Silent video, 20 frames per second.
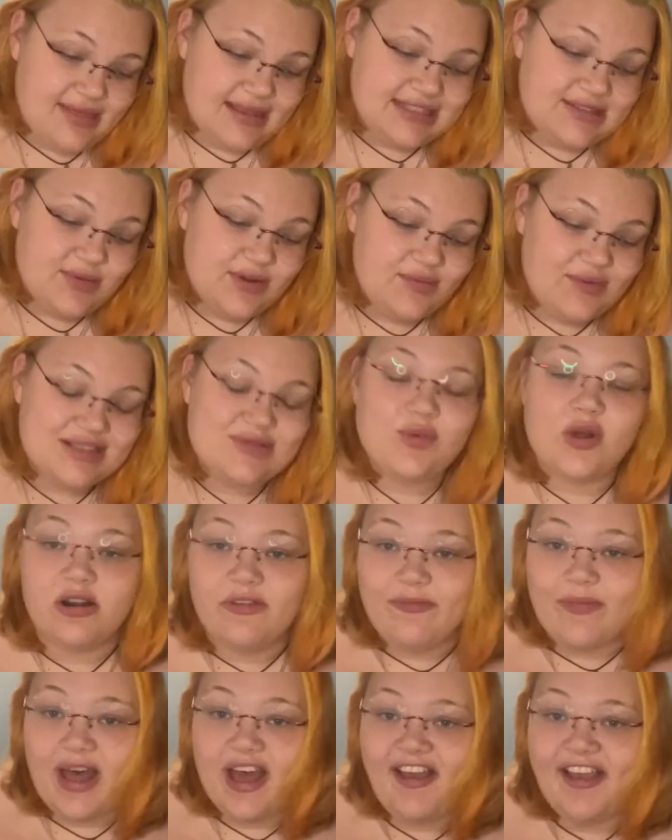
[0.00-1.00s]
This one was one
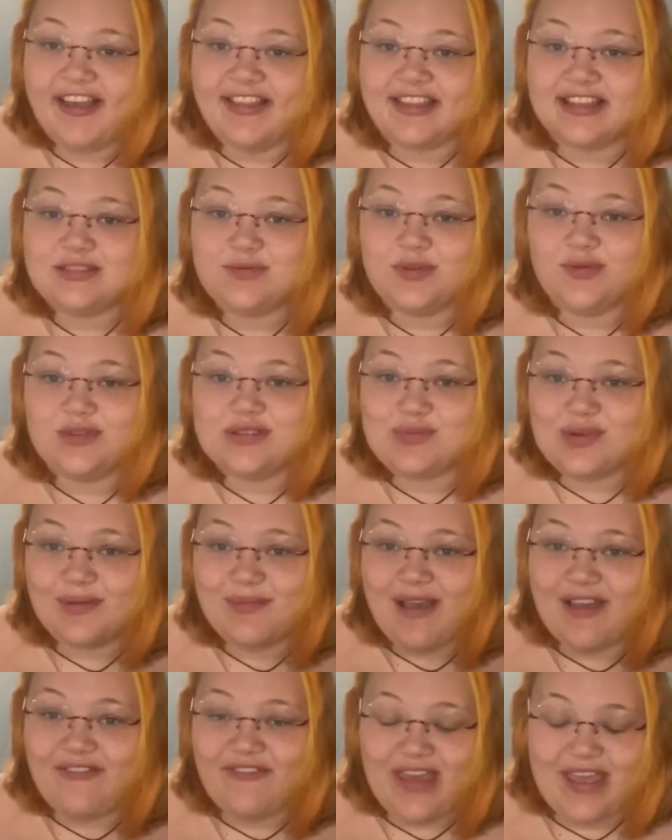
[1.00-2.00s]
of my
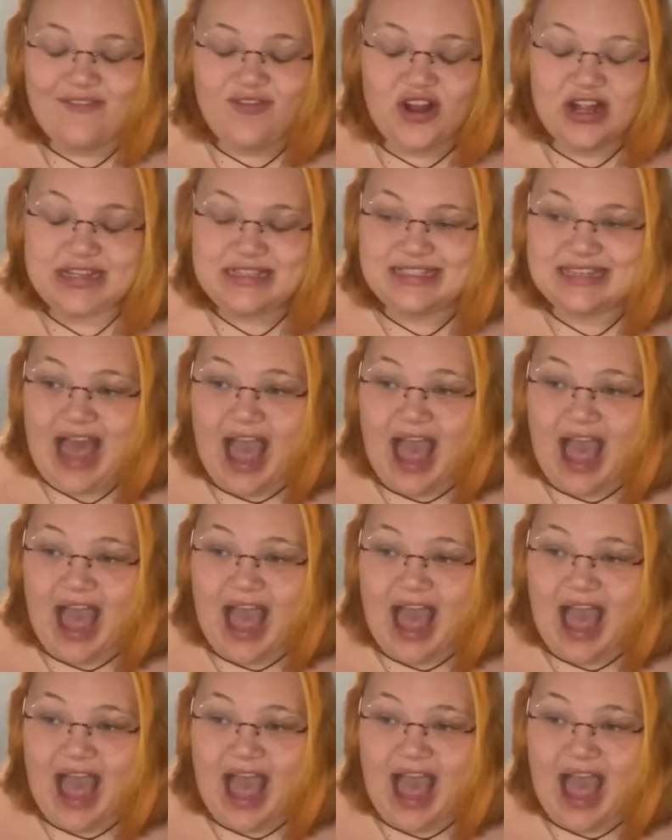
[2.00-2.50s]
favorites.